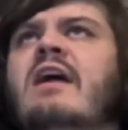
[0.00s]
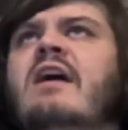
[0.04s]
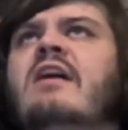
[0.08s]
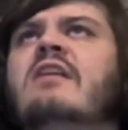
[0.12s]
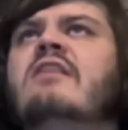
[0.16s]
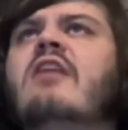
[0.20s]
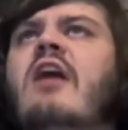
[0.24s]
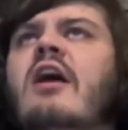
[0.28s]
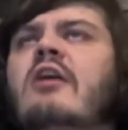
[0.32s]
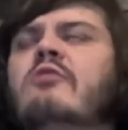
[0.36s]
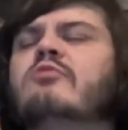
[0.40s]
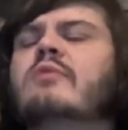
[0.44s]

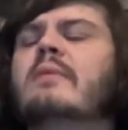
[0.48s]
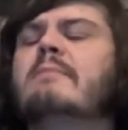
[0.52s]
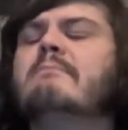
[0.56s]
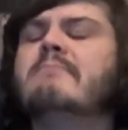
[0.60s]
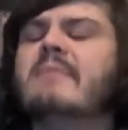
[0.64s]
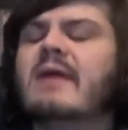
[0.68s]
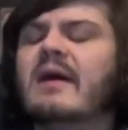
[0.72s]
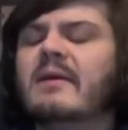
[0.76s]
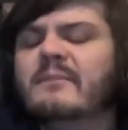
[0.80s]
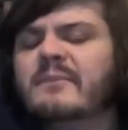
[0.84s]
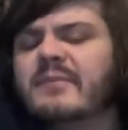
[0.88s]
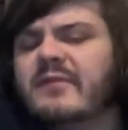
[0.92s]
God
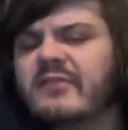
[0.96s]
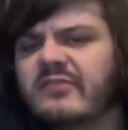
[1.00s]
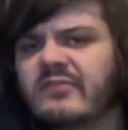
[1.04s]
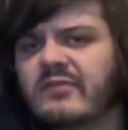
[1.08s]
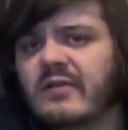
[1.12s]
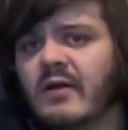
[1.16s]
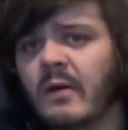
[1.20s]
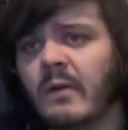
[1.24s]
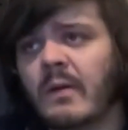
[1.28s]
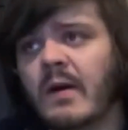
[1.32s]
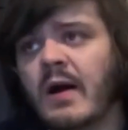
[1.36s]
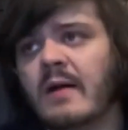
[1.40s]
remembers
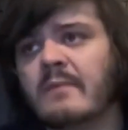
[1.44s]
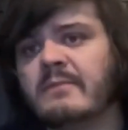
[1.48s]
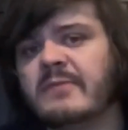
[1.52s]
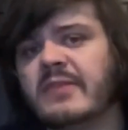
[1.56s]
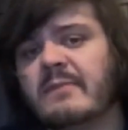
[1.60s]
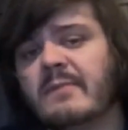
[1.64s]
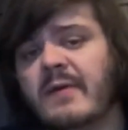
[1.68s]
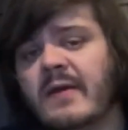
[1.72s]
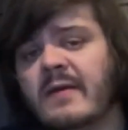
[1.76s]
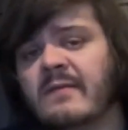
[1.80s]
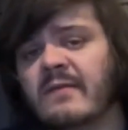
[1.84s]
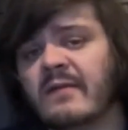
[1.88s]
Noah on
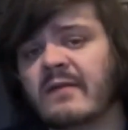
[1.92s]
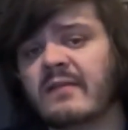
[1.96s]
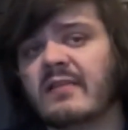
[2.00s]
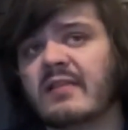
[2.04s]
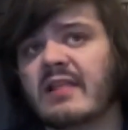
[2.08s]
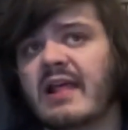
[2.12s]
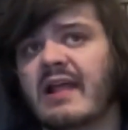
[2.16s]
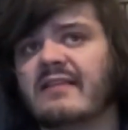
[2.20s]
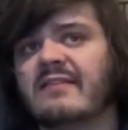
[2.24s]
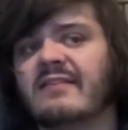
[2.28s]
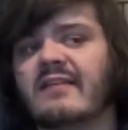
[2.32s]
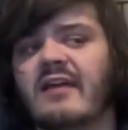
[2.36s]
the basis of
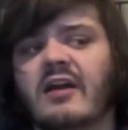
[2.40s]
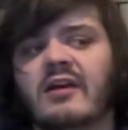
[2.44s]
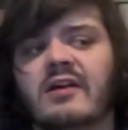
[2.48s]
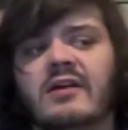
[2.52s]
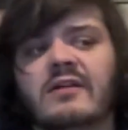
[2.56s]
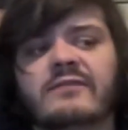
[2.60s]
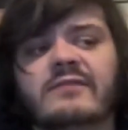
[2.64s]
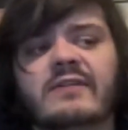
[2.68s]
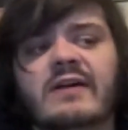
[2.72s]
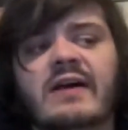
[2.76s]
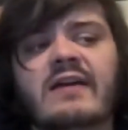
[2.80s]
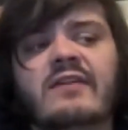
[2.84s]
that
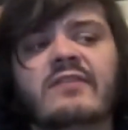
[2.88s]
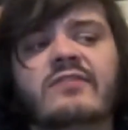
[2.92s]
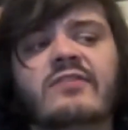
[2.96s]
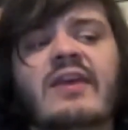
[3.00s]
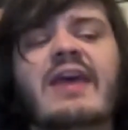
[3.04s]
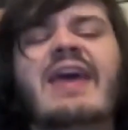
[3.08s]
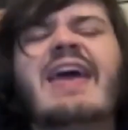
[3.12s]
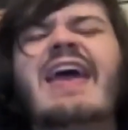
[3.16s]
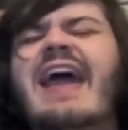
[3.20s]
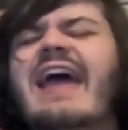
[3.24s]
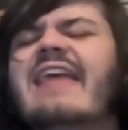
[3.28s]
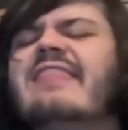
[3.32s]
sacrifice,
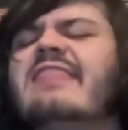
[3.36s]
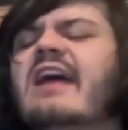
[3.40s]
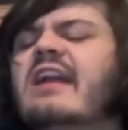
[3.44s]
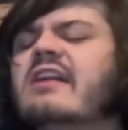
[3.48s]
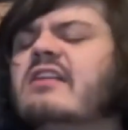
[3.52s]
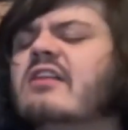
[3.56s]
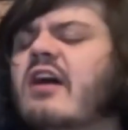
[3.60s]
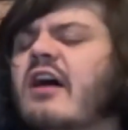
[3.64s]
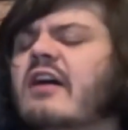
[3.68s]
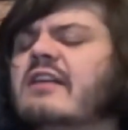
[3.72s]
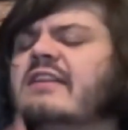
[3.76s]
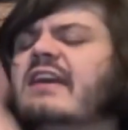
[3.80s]
and
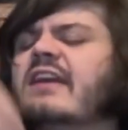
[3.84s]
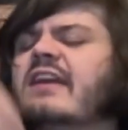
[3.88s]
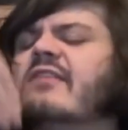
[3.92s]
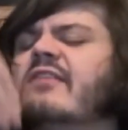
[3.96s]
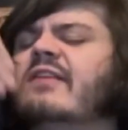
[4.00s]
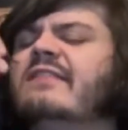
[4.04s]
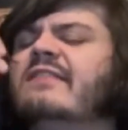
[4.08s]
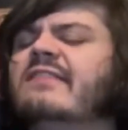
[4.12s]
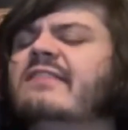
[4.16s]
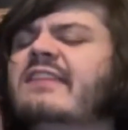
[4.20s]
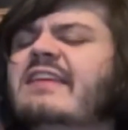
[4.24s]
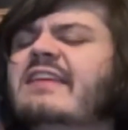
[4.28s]
then God
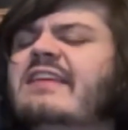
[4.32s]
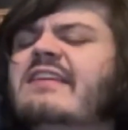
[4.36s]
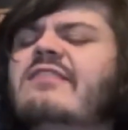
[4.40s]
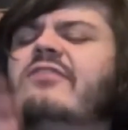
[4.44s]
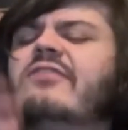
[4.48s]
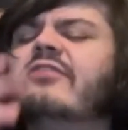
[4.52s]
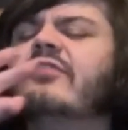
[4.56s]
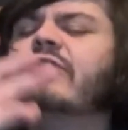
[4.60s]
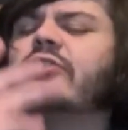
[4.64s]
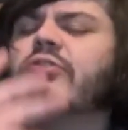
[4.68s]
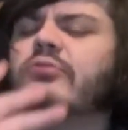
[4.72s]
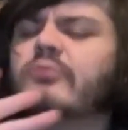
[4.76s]

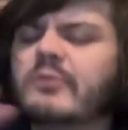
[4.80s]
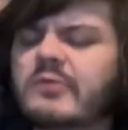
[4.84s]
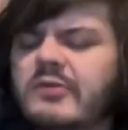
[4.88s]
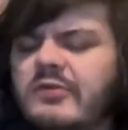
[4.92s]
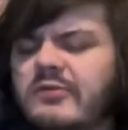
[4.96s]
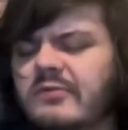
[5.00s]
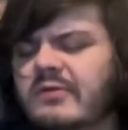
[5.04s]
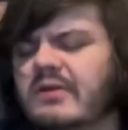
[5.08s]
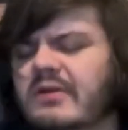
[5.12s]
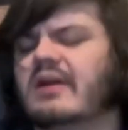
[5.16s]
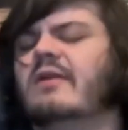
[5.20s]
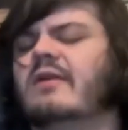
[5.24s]
guarantees
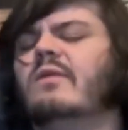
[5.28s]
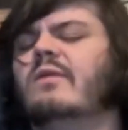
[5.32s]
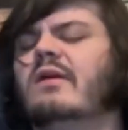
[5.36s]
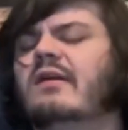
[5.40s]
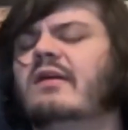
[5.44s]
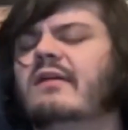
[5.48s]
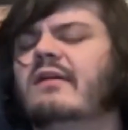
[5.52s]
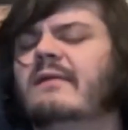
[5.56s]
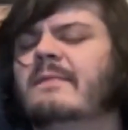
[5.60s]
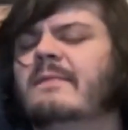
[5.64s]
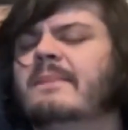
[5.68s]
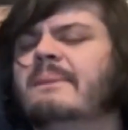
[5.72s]
through
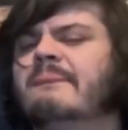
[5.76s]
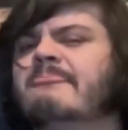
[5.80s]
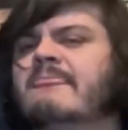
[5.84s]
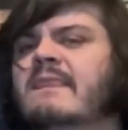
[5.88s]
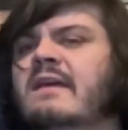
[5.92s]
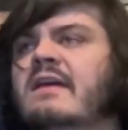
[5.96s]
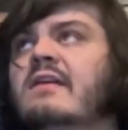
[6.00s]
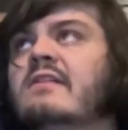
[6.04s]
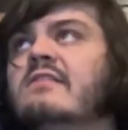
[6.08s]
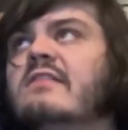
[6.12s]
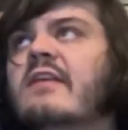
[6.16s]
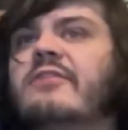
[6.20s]
Noah
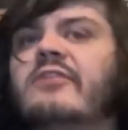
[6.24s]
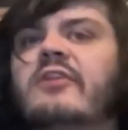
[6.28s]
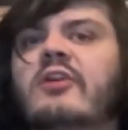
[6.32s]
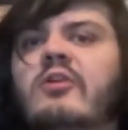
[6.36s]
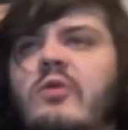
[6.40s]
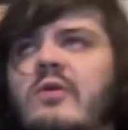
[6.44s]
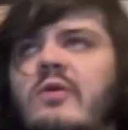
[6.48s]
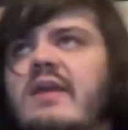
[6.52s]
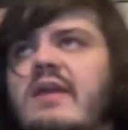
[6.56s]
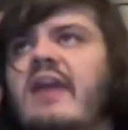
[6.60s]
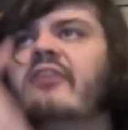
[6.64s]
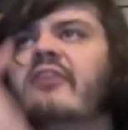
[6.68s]
that the
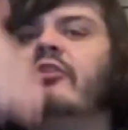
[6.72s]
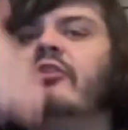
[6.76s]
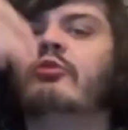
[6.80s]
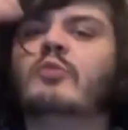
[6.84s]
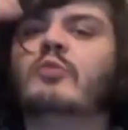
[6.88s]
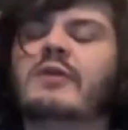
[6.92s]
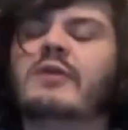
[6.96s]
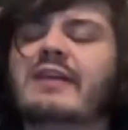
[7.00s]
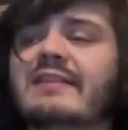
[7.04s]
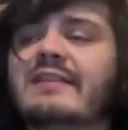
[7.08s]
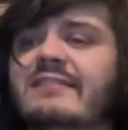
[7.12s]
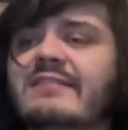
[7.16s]
creation
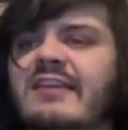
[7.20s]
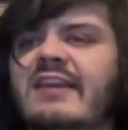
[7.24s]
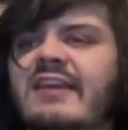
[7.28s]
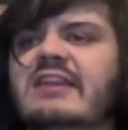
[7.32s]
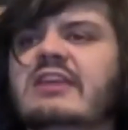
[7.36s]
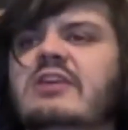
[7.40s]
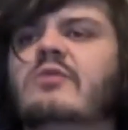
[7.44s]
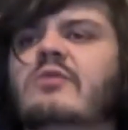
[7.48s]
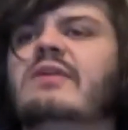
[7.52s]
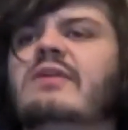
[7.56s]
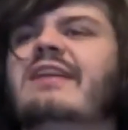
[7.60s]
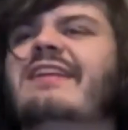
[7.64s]
will
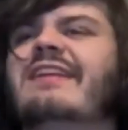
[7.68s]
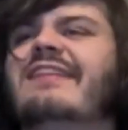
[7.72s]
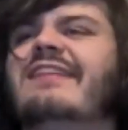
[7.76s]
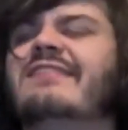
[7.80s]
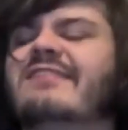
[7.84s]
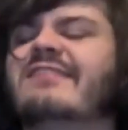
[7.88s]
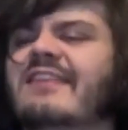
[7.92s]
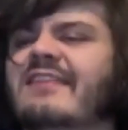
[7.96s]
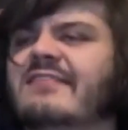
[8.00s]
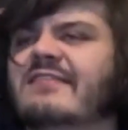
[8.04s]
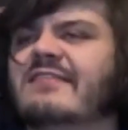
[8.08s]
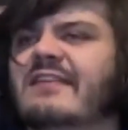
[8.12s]
continue in
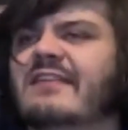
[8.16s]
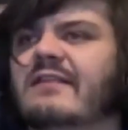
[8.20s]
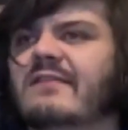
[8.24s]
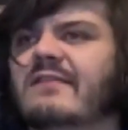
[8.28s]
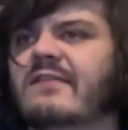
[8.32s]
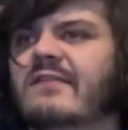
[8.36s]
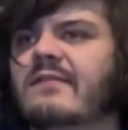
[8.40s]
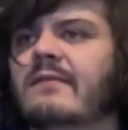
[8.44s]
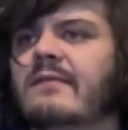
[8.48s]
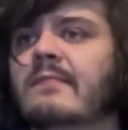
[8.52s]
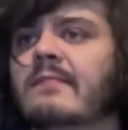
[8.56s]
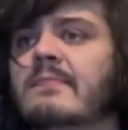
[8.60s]

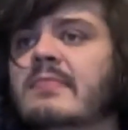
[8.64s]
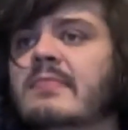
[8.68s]
existence.